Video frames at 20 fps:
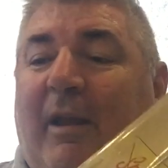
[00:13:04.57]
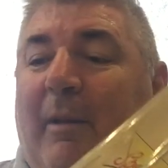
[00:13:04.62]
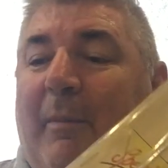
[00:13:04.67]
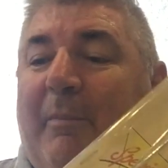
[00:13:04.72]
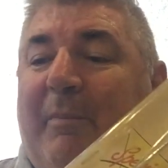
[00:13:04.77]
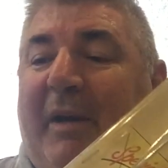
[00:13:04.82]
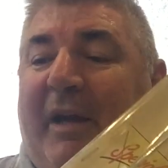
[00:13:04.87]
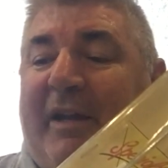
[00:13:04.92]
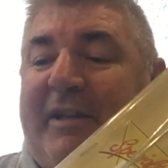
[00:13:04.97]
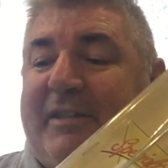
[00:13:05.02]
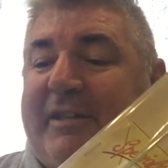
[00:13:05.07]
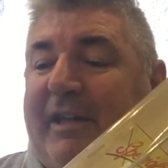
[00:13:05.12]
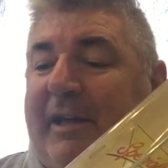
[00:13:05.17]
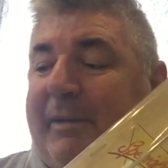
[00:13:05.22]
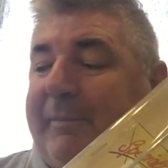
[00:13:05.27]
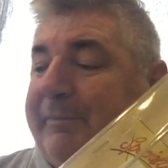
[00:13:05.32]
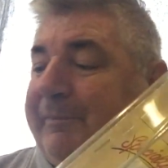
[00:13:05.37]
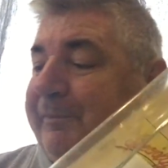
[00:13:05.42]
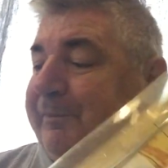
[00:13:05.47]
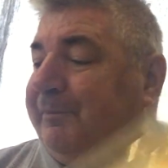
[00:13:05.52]
But
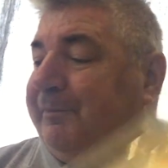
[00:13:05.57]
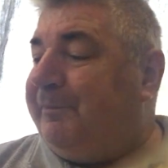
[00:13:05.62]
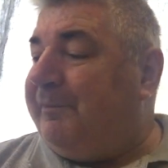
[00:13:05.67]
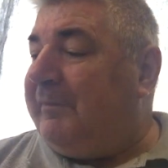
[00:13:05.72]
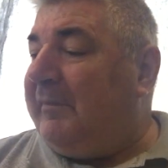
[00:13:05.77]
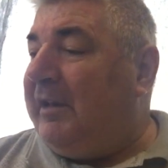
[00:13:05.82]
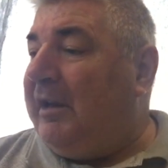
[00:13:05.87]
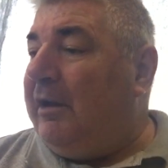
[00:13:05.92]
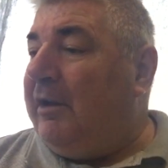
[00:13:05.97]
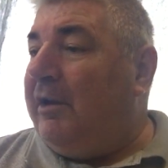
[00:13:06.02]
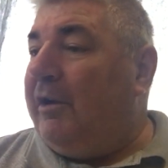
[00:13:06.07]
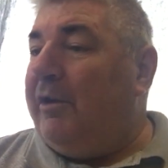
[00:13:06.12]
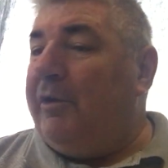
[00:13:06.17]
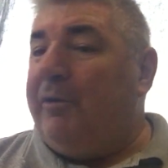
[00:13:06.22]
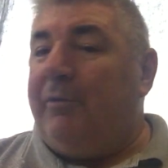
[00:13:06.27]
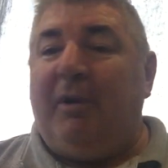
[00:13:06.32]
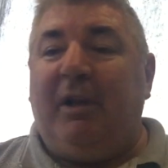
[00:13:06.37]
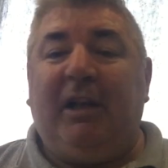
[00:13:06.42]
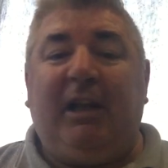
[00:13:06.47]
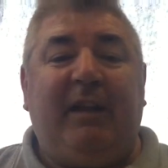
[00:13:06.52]

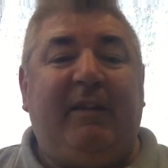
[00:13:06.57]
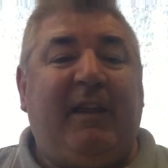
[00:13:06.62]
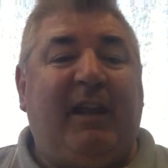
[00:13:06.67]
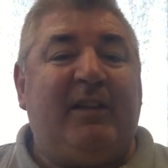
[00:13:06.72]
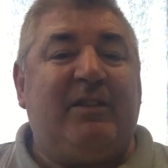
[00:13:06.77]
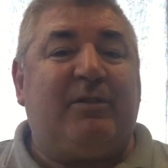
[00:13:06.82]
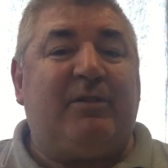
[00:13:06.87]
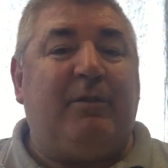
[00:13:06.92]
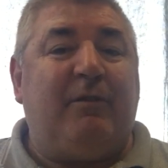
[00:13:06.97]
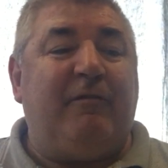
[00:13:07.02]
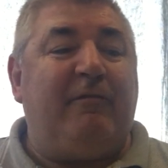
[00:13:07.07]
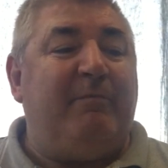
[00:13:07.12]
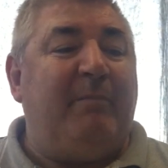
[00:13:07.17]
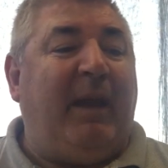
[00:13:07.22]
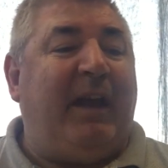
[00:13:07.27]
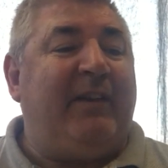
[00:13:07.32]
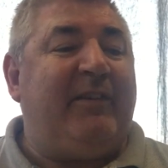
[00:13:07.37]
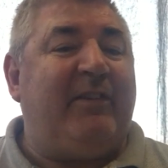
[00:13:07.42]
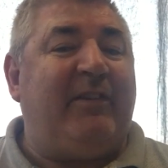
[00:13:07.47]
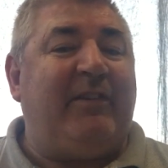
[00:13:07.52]
really, that sort of
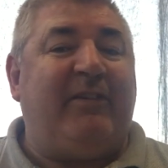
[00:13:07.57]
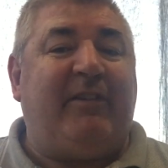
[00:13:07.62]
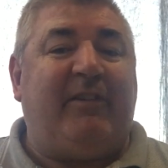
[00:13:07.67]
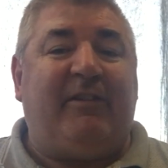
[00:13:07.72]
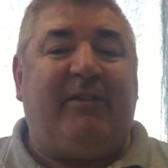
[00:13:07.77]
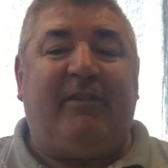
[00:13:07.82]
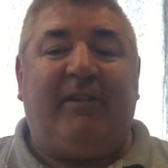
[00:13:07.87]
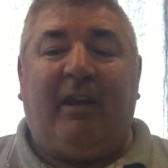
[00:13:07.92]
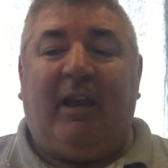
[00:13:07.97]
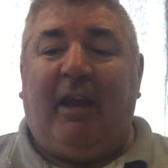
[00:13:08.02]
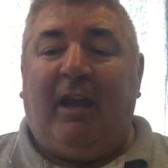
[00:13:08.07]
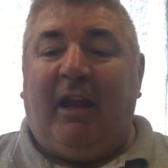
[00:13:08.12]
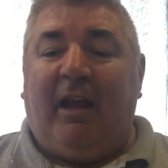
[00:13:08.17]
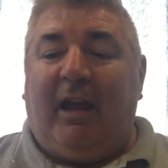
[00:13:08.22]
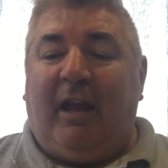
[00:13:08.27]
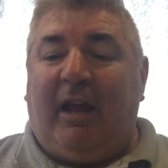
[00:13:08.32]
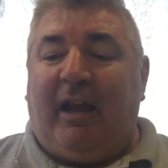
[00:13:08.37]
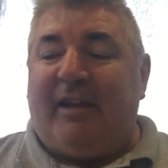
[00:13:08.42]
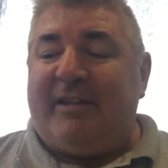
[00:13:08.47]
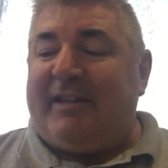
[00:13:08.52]
maxes
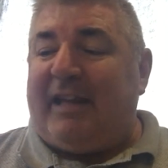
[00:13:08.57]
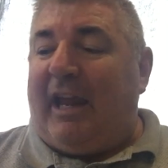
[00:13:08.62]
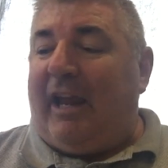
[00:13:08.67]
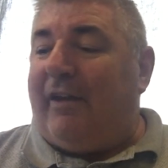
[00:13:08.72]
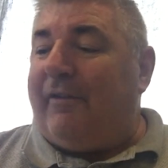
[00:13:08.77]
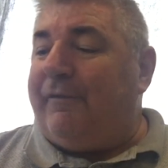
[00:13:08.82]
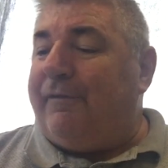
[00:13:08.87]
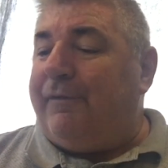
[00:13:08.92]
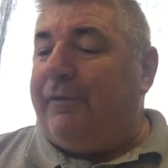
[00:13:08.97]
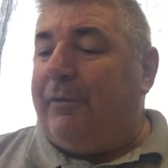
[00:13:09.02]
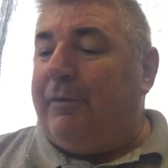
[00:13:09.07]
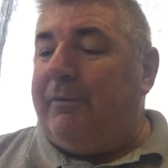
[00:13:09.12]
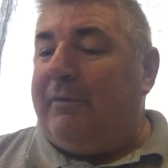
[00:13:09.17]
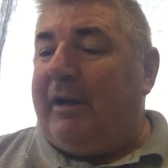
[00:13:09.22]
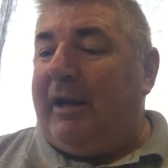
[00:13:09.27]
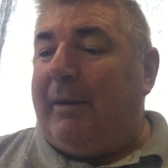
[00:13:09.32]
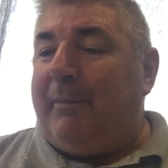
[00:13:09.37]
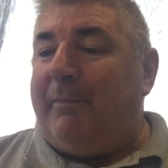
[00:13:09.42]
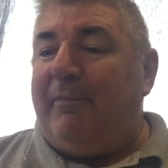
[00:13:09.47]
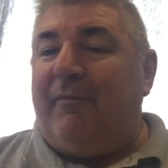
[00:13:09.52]
us out for
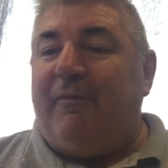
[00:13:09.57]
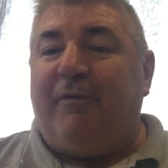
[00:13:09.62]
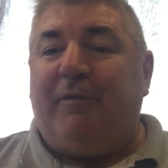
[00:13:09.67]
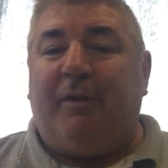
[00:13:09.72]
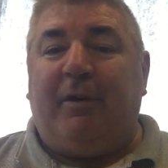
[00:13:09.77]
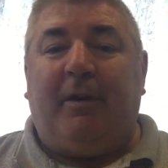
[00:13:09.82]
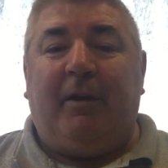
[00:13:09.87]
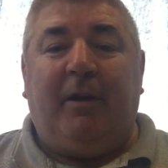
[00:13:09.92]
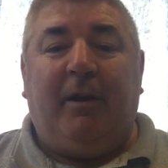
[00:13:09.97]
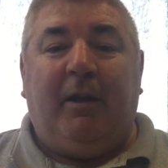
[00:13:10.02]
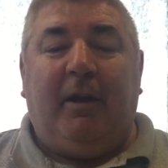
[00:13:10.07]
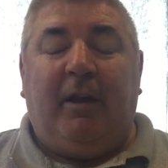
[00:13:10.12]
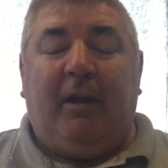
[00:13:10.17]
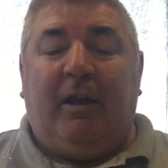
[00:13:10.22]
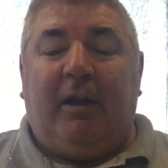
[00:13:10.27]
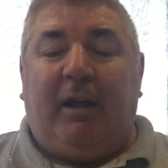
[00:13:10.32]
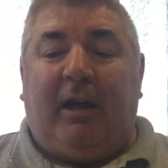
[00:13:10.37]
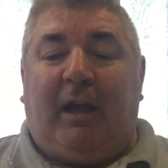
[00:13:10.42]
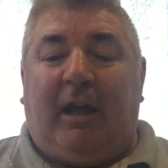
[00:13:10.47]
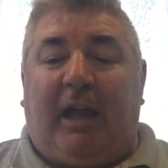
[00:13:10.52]

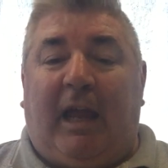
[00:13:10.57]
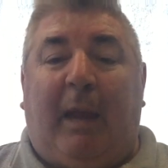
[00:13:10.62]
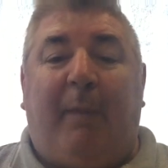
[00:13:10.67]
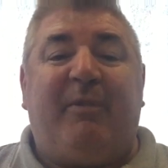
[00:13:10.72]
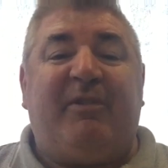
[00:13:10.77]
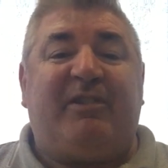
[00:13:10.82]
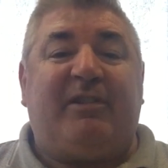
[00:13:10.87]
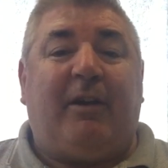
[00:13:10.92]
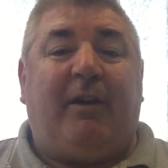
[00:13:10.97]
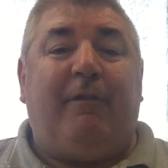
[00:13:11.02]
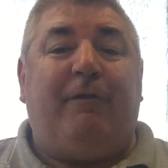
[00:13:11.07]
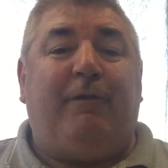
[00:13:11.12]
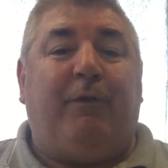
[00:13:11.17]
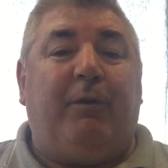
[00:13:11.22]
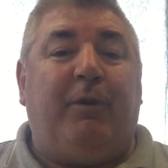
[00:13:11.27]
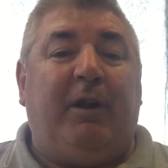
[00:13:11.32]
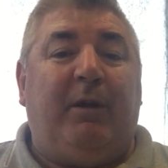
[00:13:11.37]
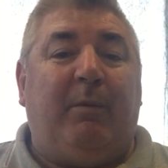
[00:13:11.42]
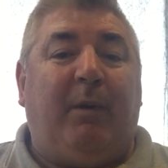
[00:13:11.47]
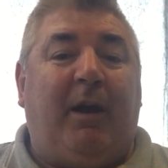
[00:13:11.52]
episode
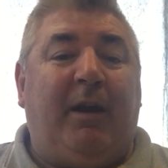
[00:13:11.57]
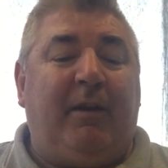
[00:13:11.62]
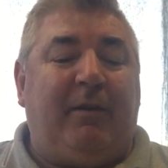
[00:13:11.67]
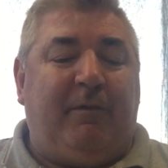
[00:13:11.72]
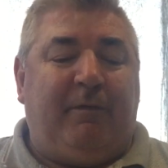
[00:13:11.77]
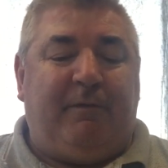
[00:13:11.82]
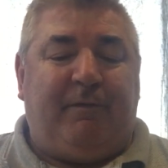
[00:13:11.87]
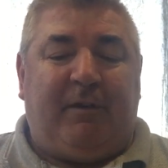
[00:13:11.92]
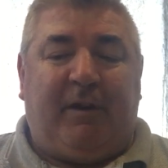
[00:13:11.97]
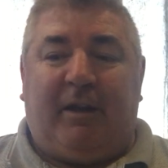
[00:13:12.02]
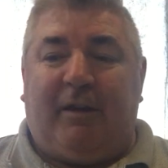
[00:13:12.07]
41 of